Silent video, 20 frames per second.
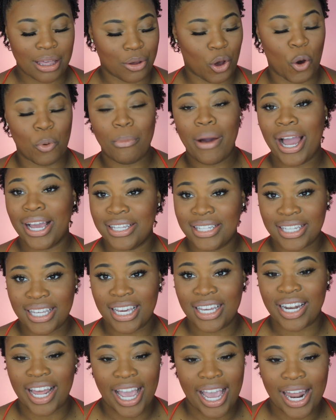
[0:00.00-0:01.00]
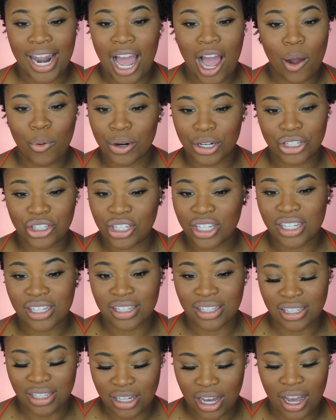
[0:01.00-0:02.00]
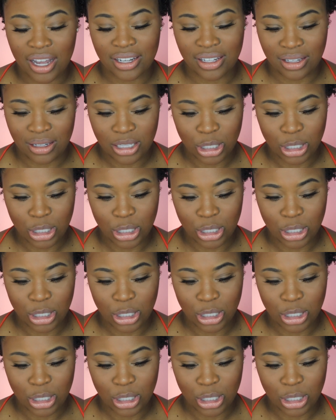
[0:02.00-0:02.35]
on my skin, 8 hours, she is done,